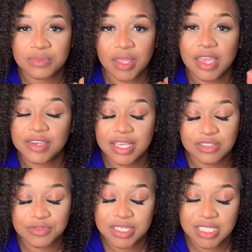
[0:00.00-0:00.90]
it gets
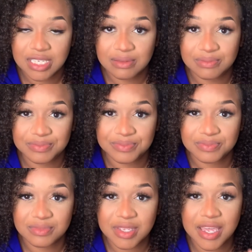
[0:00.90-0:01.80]
frizzy.
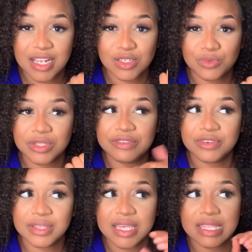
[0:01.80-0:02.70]
And I don't really
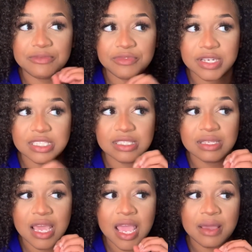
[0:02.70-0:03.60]
feel like the frizz is
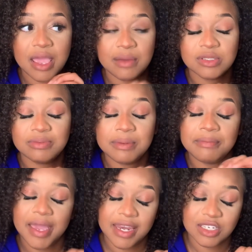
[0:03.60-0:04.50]
able to be
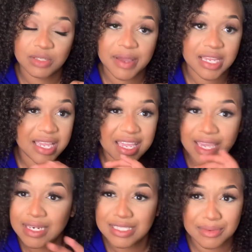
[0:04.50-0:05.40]
managed by
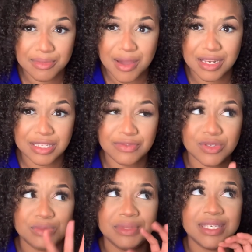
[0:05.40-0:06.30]
any type of product. i am
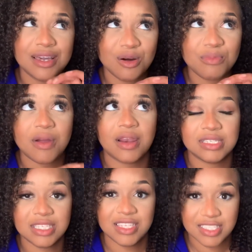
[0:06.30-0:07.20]
using L'Oreal
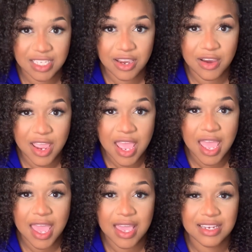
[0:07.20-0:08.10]
products in this hair
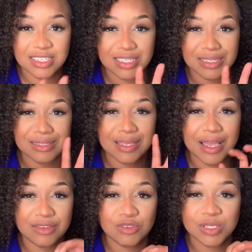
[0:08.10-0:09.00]
and
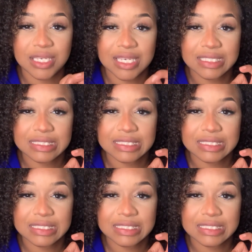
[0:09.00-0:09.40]
I use it,